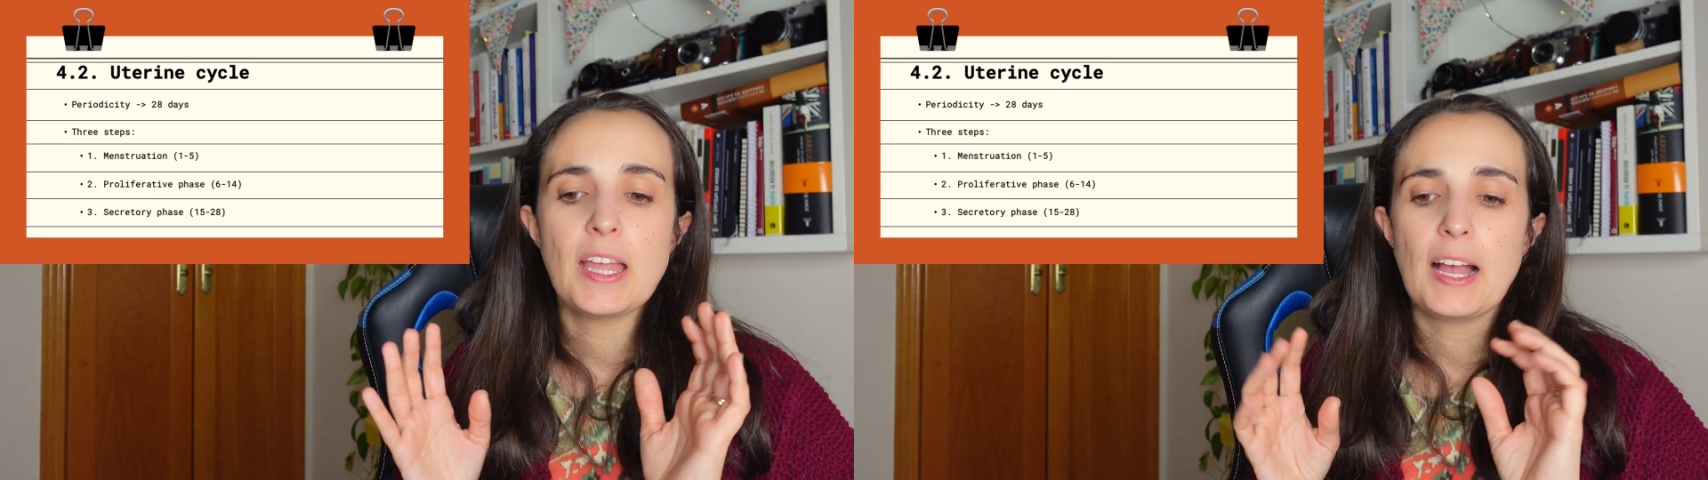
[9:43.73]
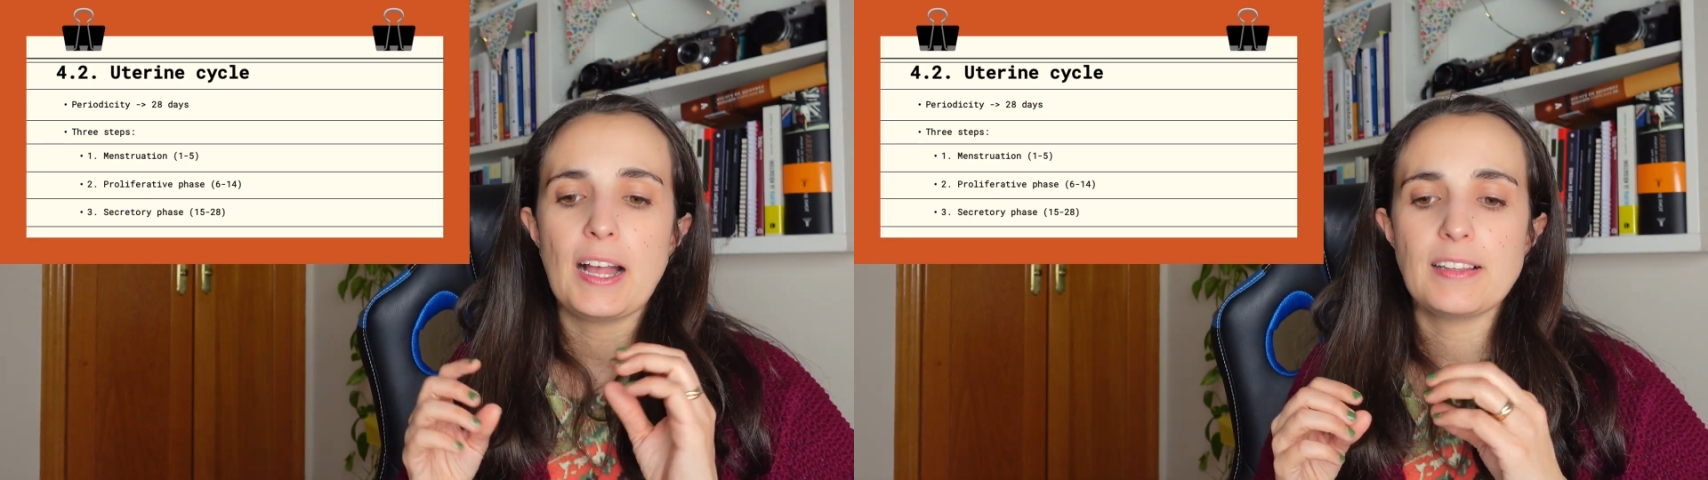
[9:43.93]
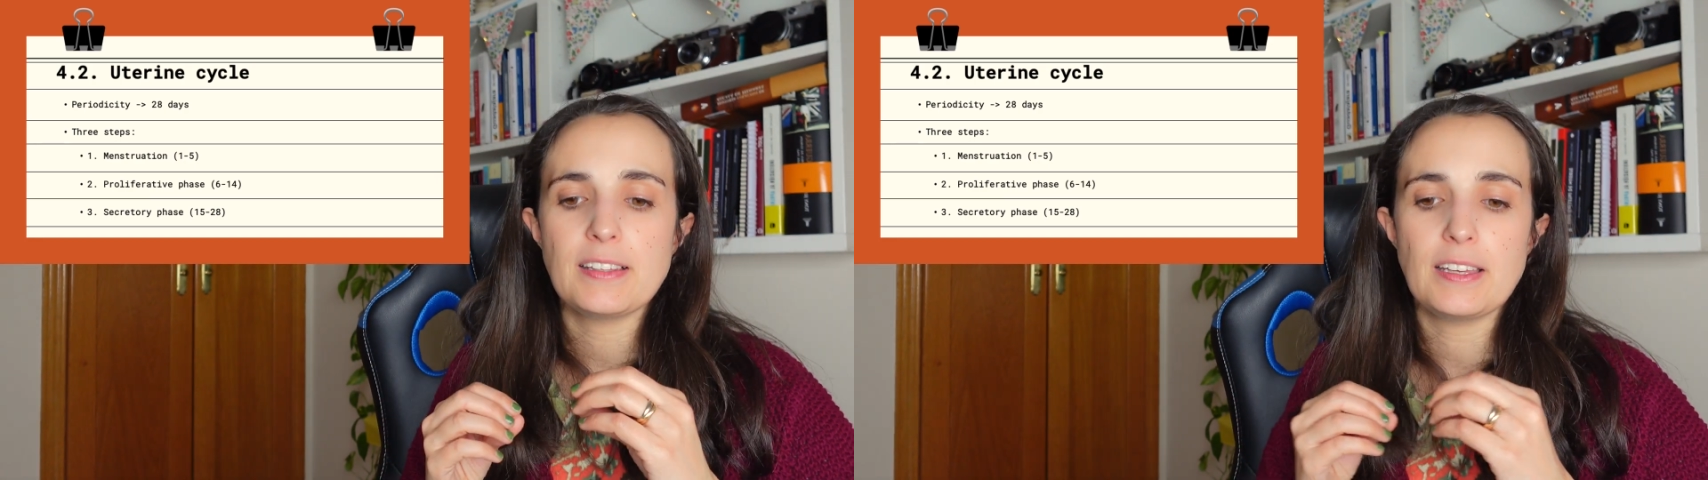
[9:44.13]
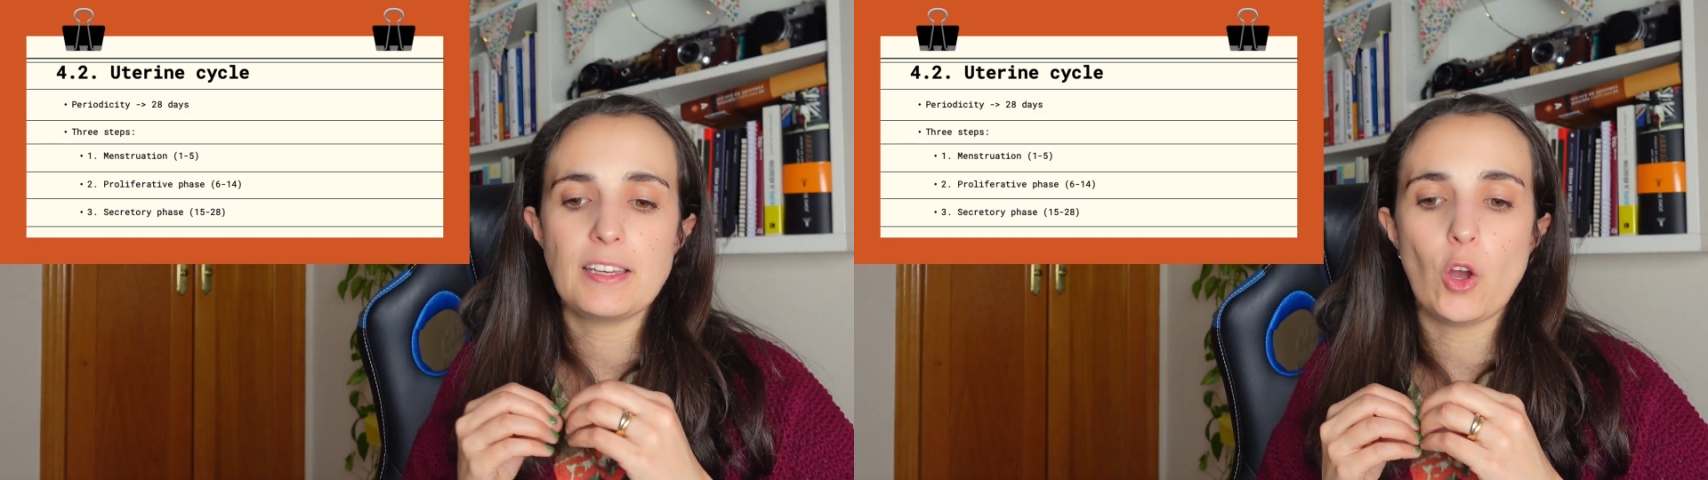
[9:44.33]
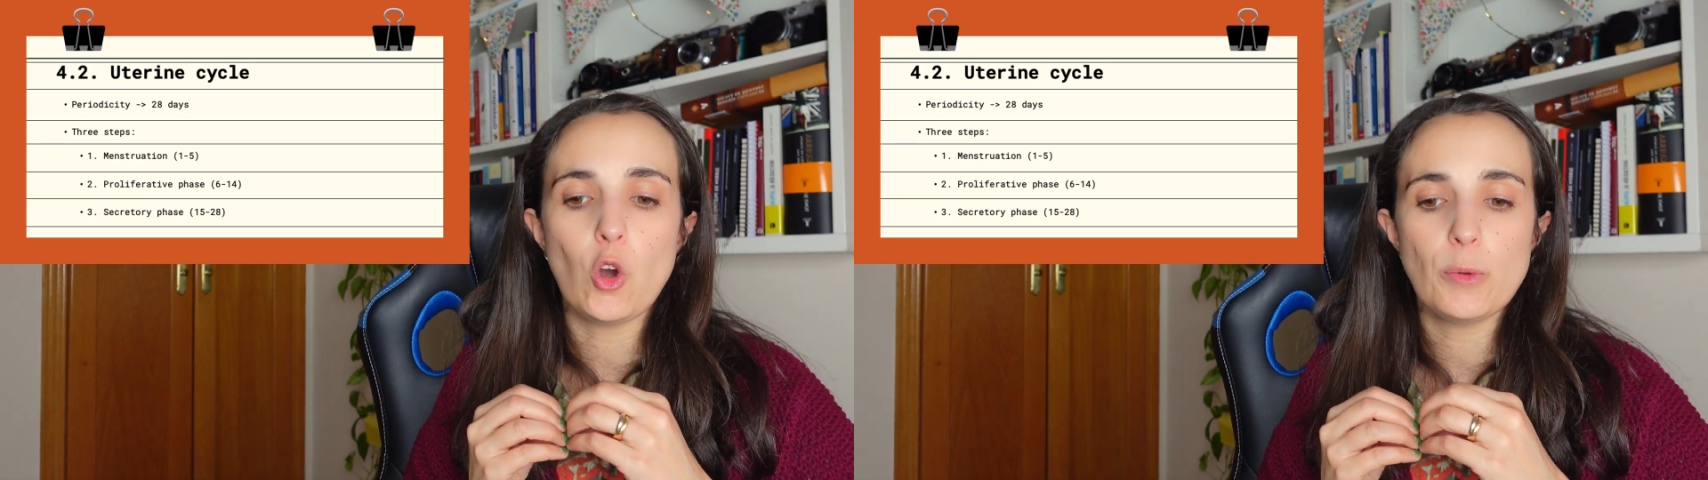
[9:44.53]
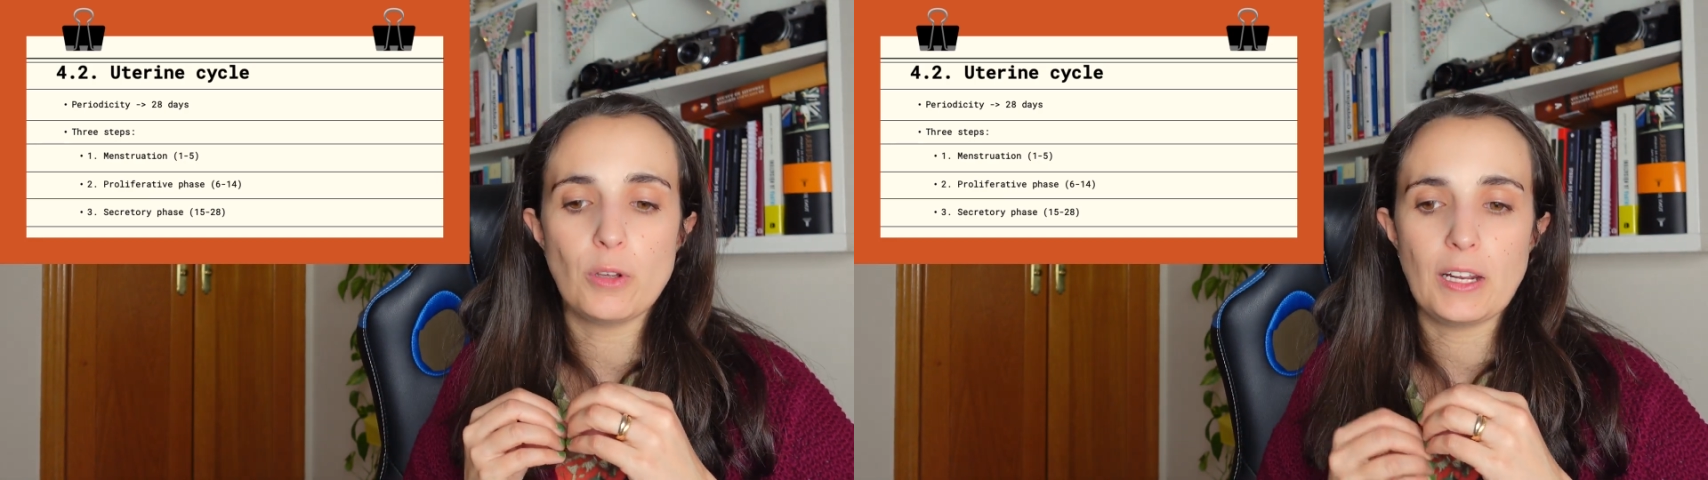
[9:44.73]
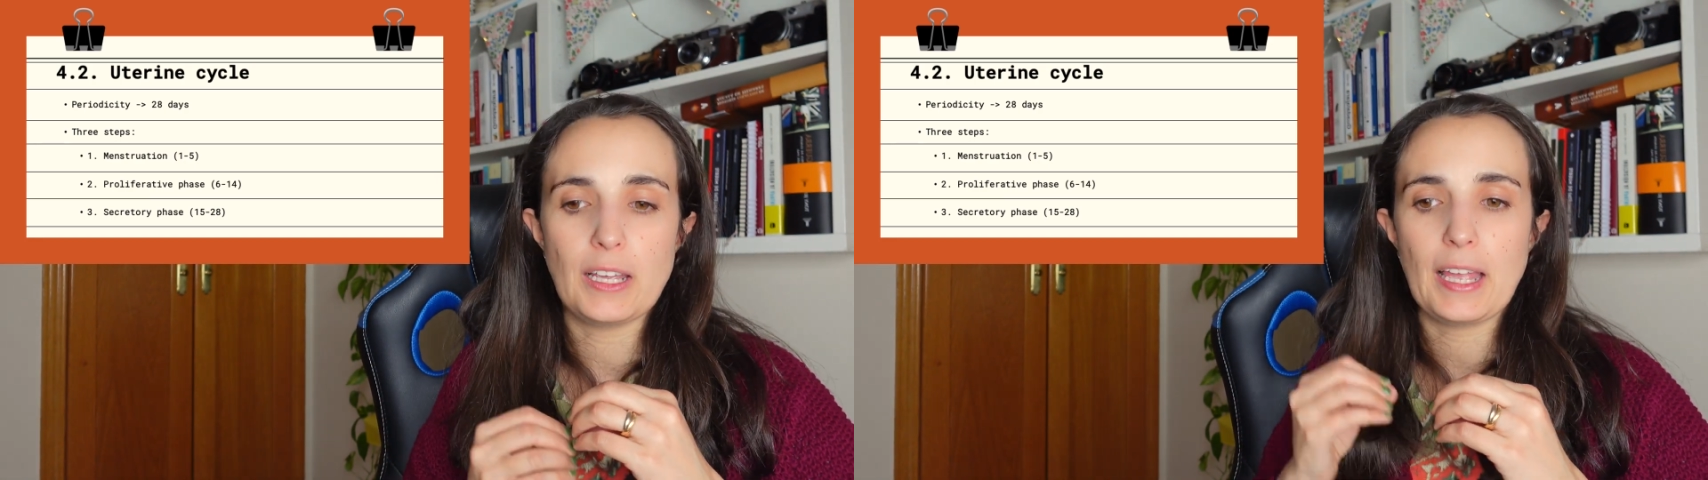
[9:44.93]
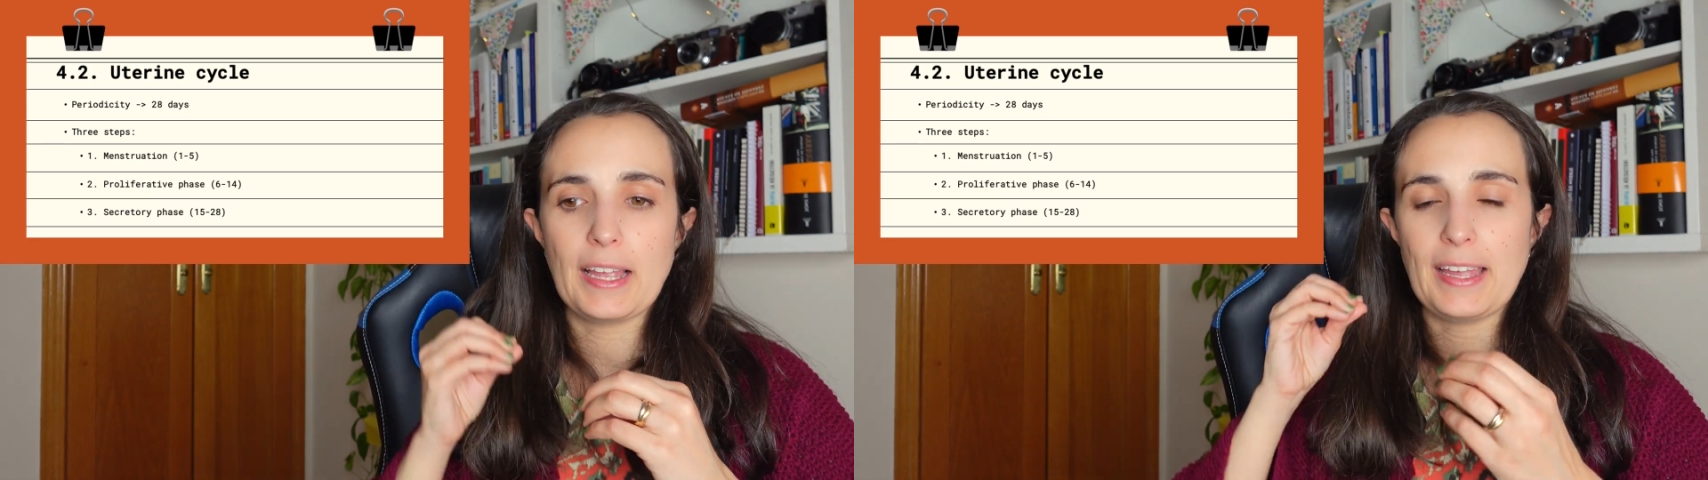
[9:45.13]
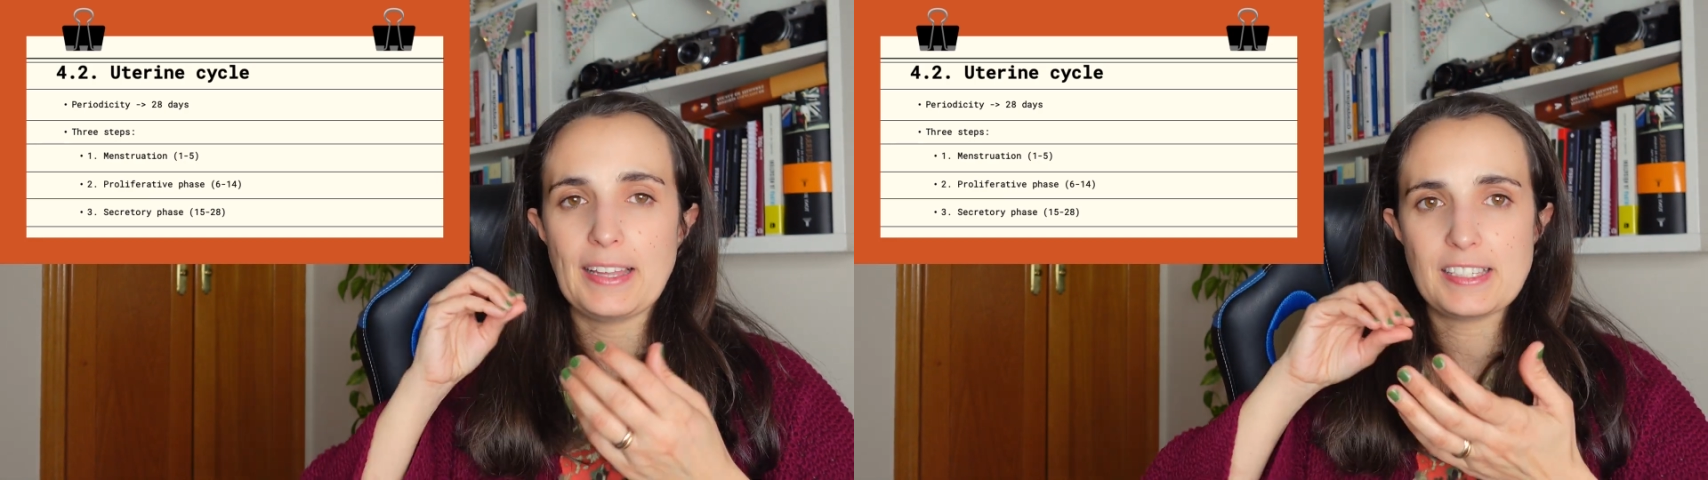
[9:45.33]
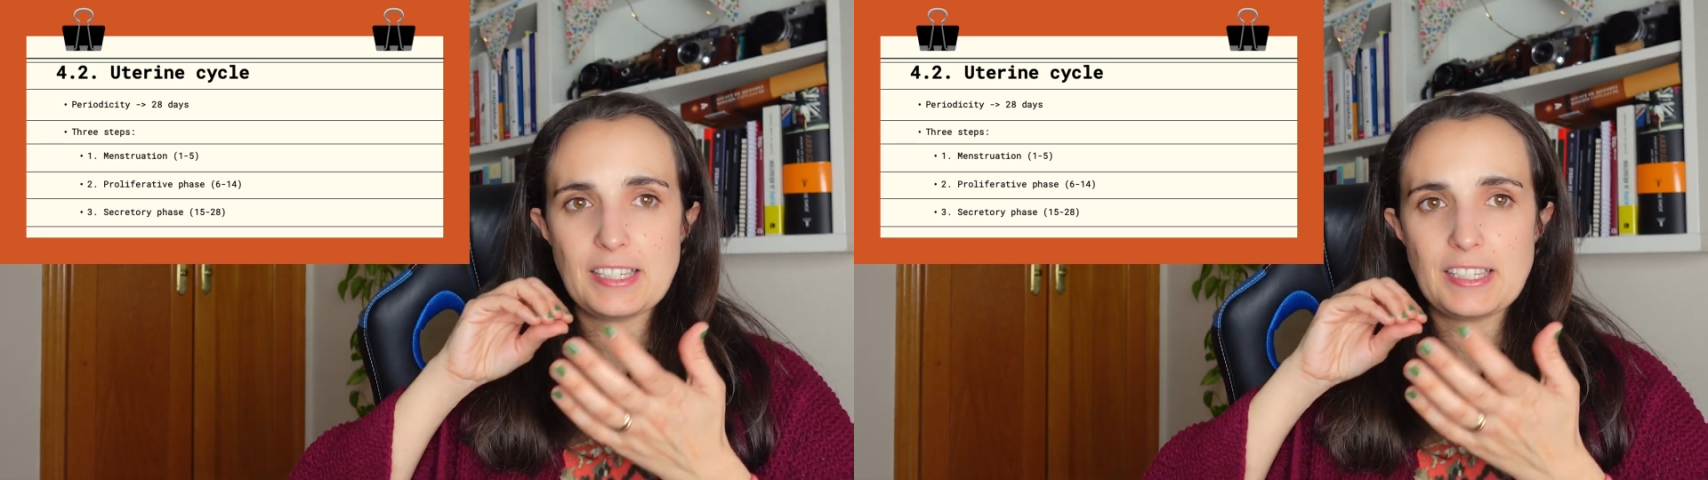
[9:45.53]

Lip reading: and the ovule gets